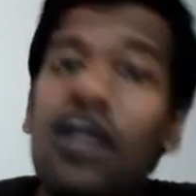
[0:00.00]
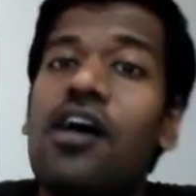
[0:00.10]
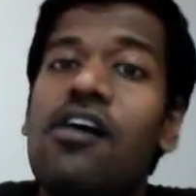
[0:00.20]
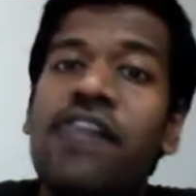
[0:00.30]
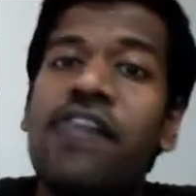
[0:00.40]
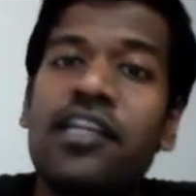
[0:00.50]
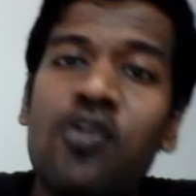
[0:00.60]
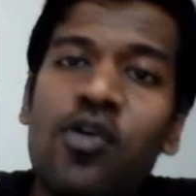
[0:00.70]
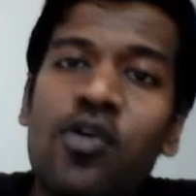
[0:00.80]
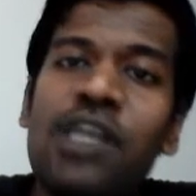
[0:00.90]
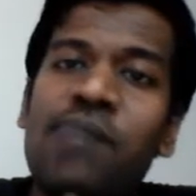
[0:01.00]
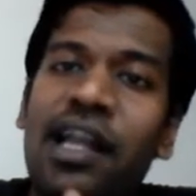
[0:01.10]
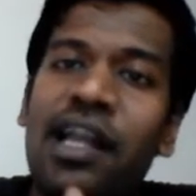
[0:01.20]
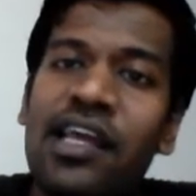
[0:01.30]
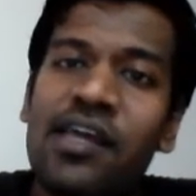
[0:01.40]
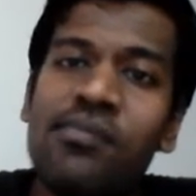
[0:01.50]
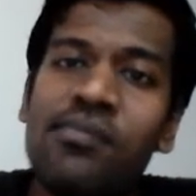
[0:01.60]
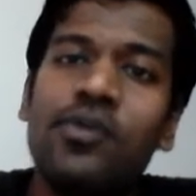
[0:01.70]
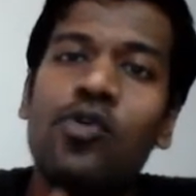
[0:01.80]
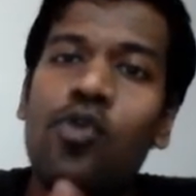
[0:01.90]
We are slowly building
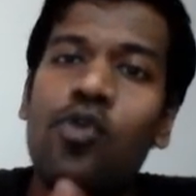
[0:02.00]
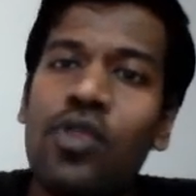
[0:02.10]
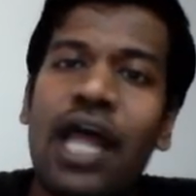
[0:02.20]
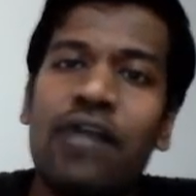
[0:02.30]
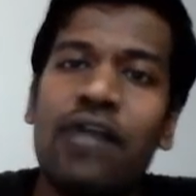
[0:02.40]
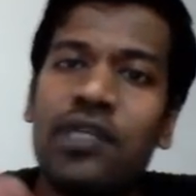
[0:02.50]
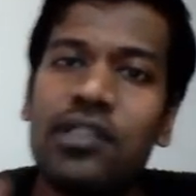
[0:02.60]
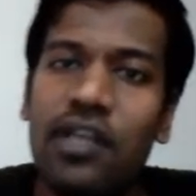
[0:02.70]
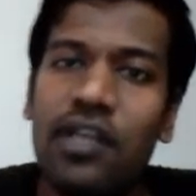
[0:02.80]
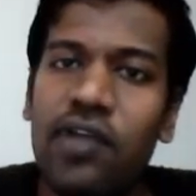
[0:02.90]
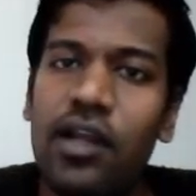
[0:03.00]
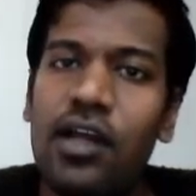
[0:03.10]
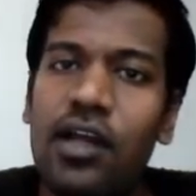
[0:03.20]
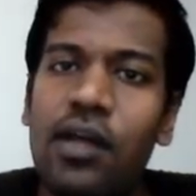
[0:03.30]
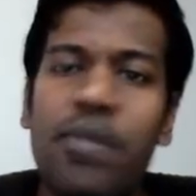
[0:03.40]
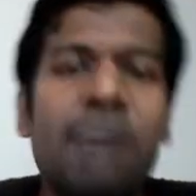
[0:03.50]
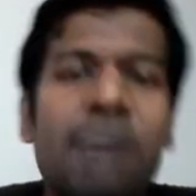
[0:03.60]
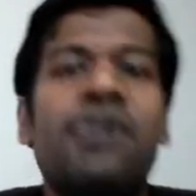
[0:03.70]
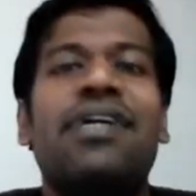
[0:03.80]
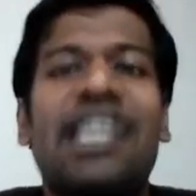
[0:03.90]
him to go to the advanced level. Maybe
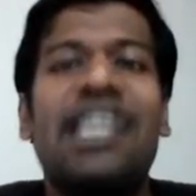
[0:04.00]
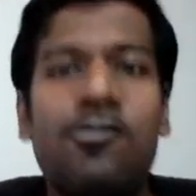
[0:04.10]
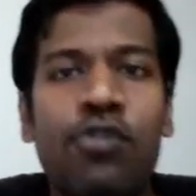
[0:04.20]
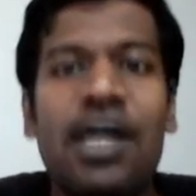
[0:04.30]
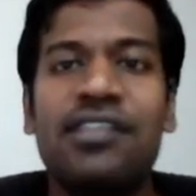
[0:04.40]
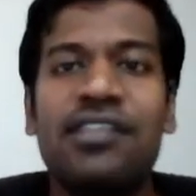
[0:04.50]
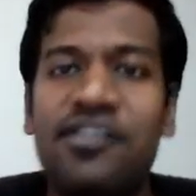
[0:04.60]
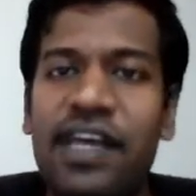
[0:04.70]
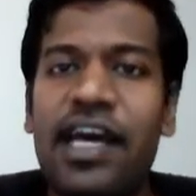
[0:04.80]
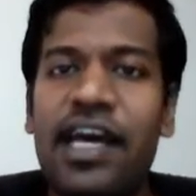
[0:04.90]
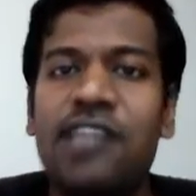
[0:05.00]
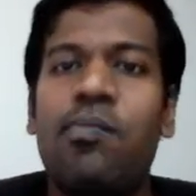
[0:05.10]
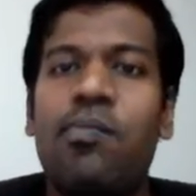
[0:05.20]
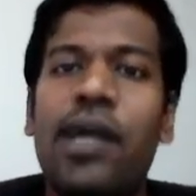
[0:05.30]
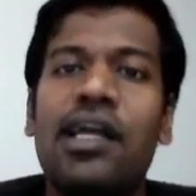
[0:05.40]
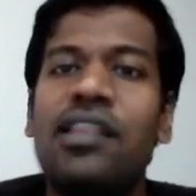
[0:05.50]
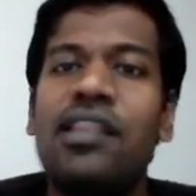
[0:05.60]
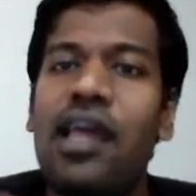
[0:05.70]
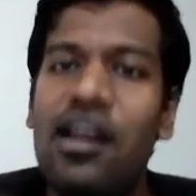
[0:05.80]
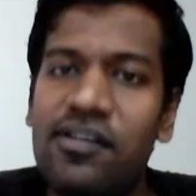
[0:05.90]
he will take 4 hours or 5 hours, but at
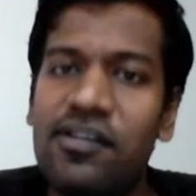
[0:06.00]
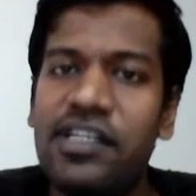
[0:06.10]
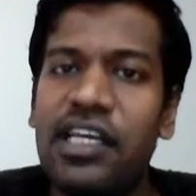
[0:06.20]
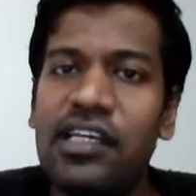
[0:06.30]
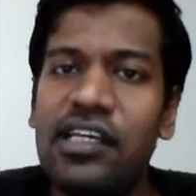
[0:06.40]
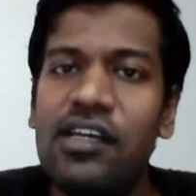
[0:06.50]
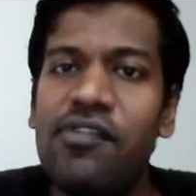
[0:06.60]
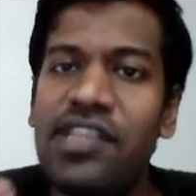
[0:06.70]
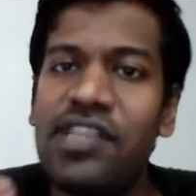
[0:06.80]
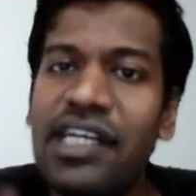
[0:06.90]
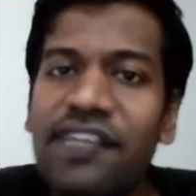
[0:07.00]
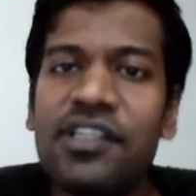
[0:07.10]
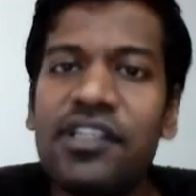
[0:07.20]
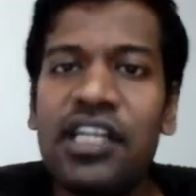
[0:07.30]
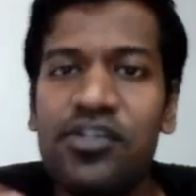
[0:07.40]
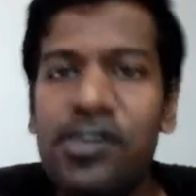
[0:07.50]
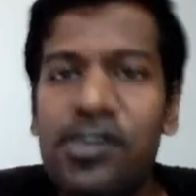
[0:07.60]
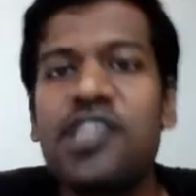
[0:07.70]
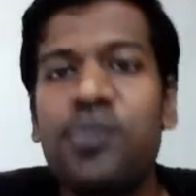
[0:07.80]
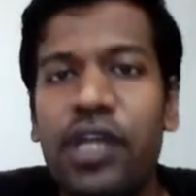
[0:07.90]
the end of the day, with that effort that a student
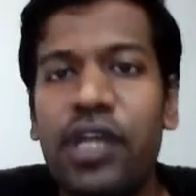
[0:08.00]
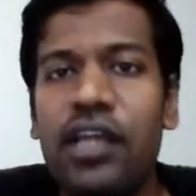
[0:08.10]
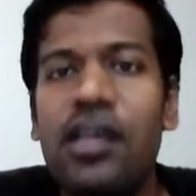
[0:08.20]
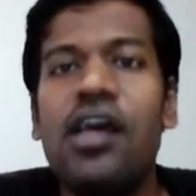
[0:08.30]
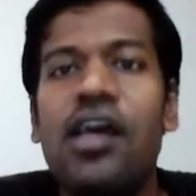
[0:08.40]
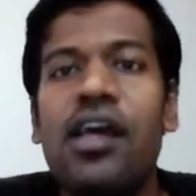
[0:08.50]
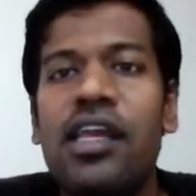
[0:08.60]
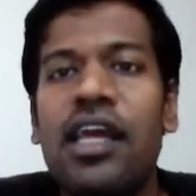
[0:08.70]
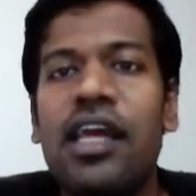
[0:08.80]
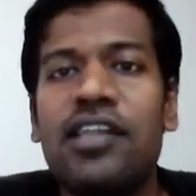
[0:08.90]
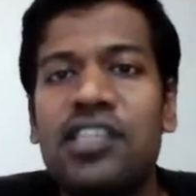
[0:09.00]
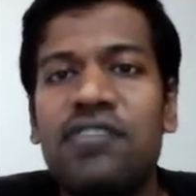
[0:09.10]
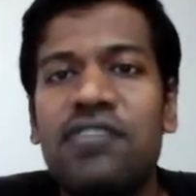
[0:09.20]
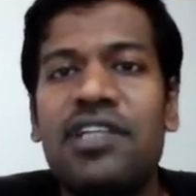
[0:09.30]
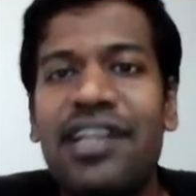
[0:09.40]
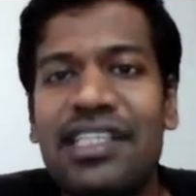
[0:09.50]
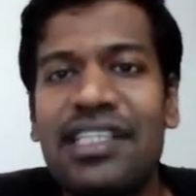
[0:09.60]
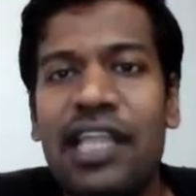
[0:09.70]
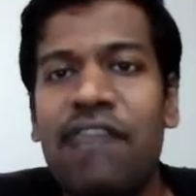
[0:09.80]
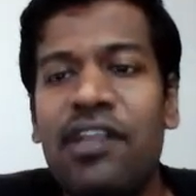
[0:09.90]
is putting, he or she will reach
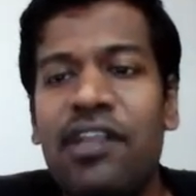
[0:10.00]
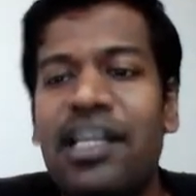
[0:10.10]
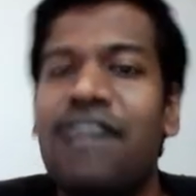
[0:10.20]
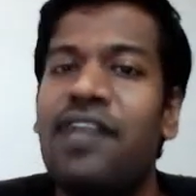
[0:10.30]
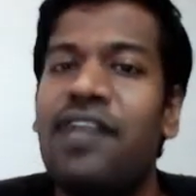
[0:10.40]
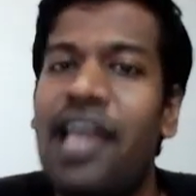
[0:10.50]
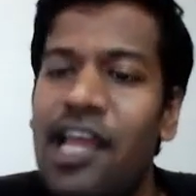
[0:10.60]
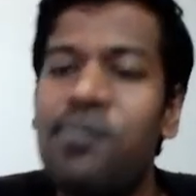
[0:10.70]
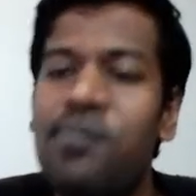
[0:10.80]
a level that will help